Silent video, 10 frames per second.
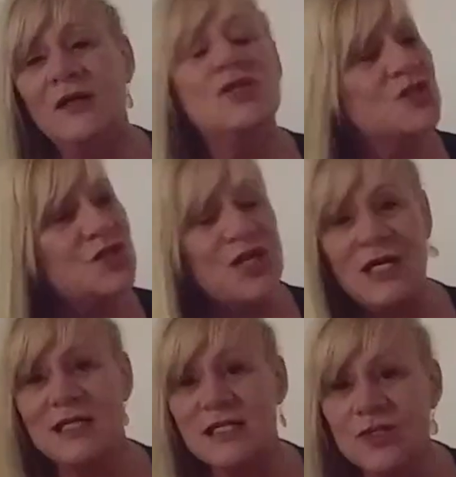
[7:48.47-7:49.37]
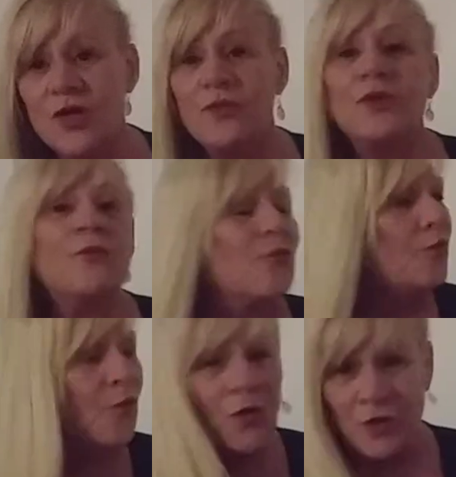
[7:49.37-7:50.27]
She's doing
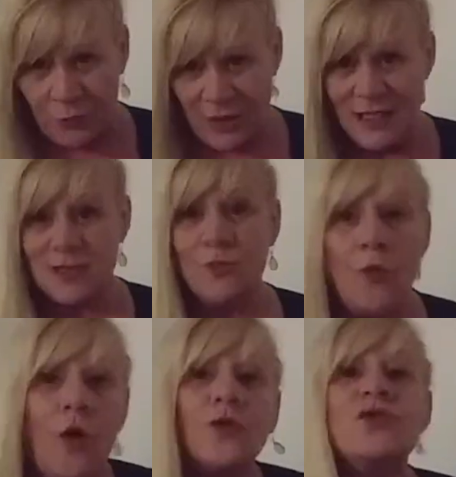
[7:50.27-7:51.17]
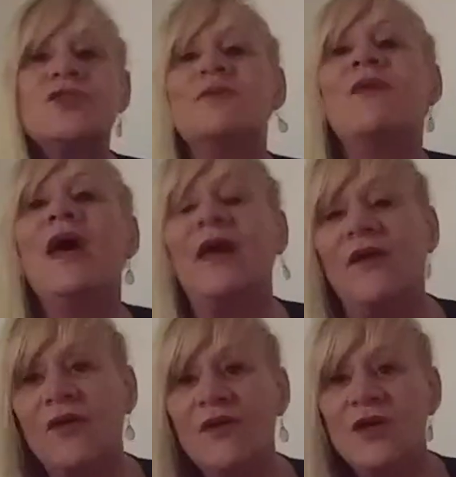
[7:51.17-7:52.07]
what the police want to
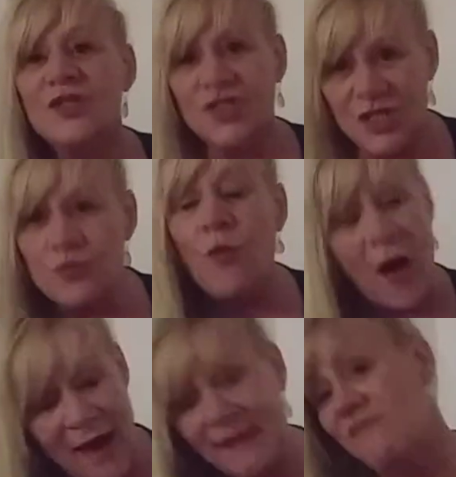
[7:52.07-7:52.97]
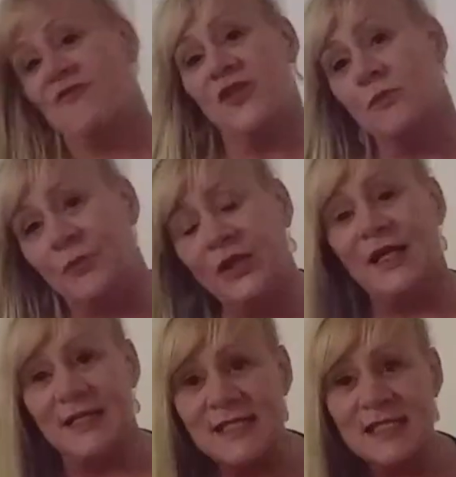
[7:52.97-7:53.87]
make. She's working for the
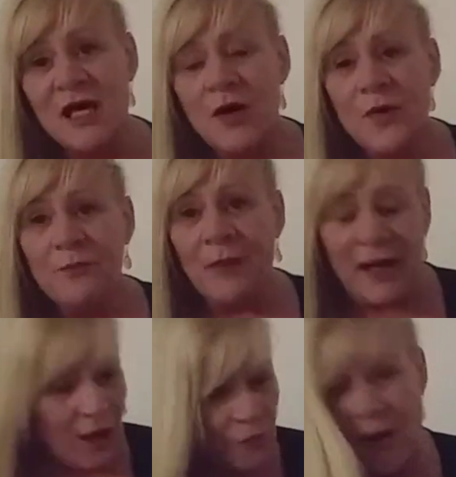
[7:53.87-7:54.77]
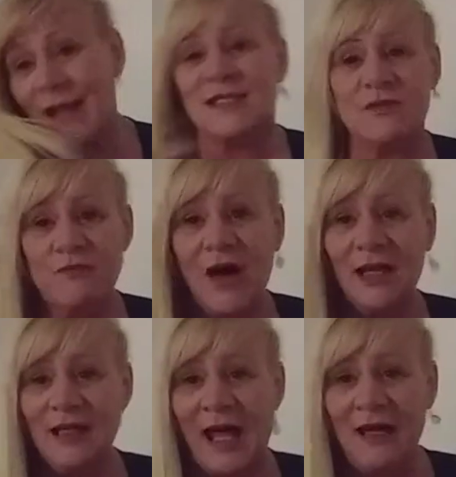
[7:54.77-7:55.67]
police by harassing my
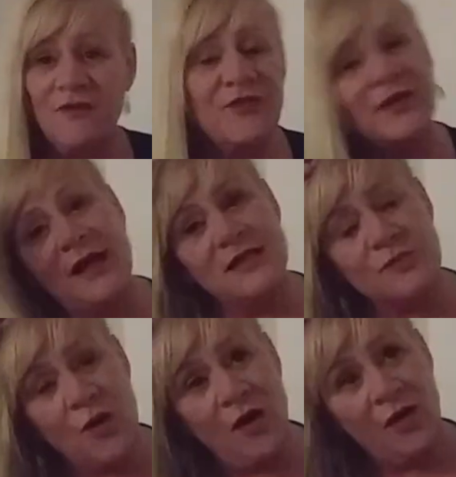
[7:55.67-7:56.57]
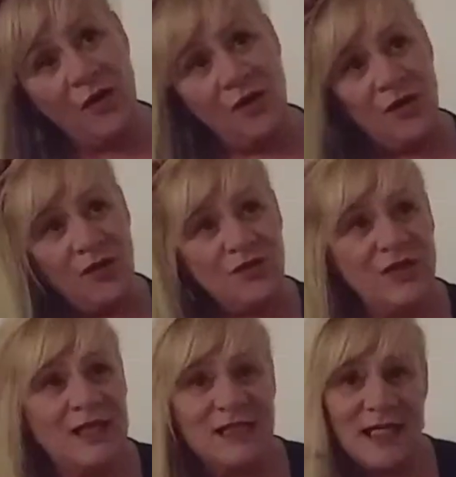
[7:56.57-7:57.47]
life, and that's what
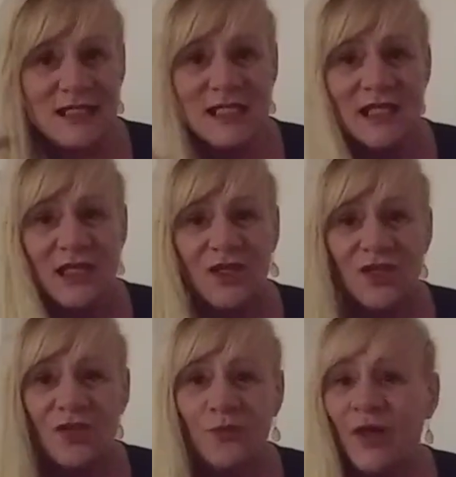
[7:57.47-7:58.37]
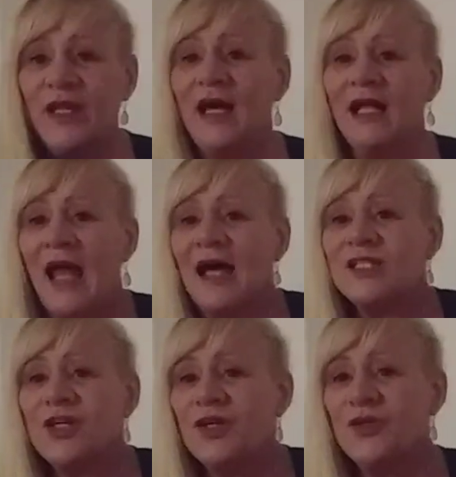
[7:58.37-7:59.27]
they did when they
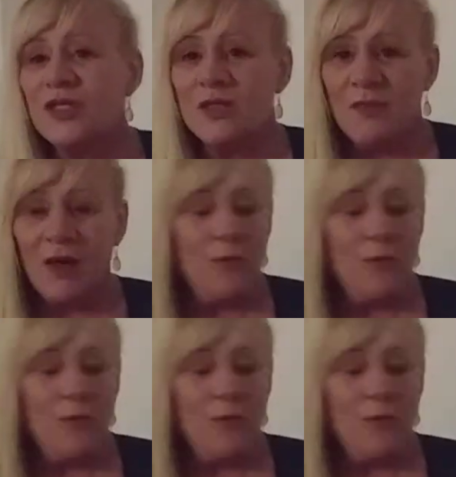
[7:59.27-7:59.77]
electrocuted me.